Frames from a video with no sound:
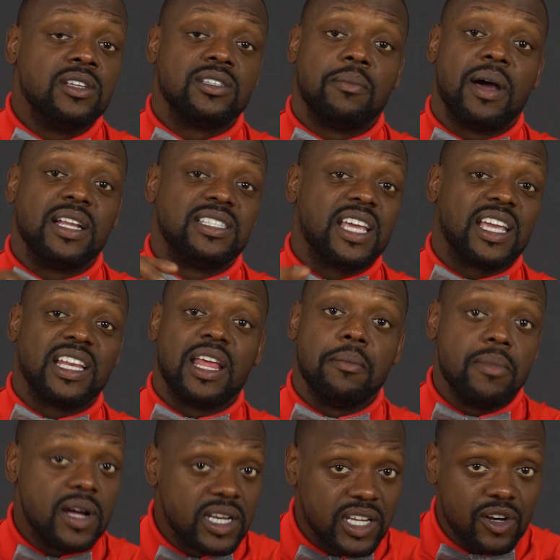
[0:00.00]
somebody taking their
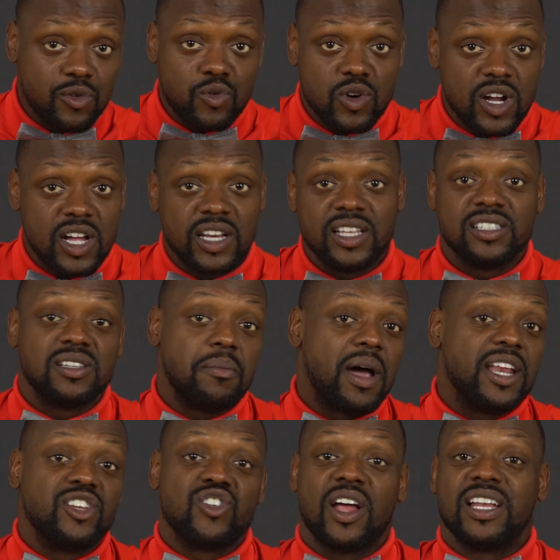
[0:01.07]
money and running
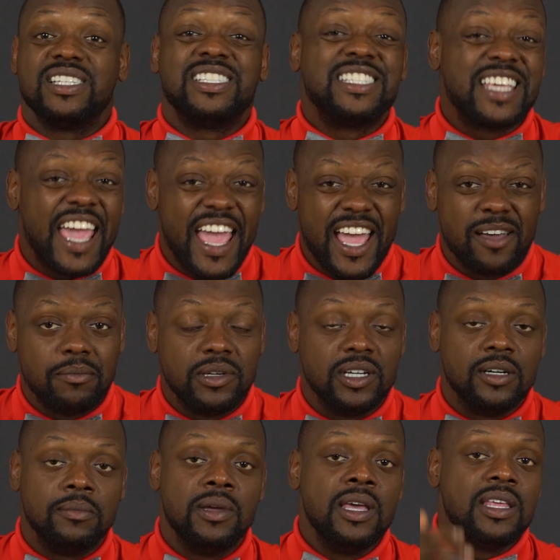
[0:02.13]
somebody trying to scam
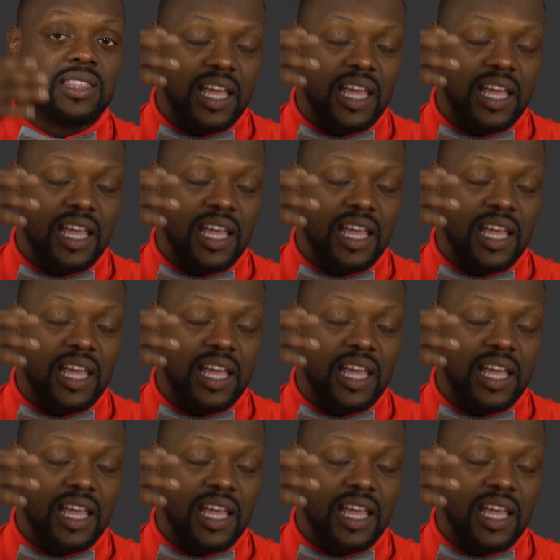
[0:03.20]
them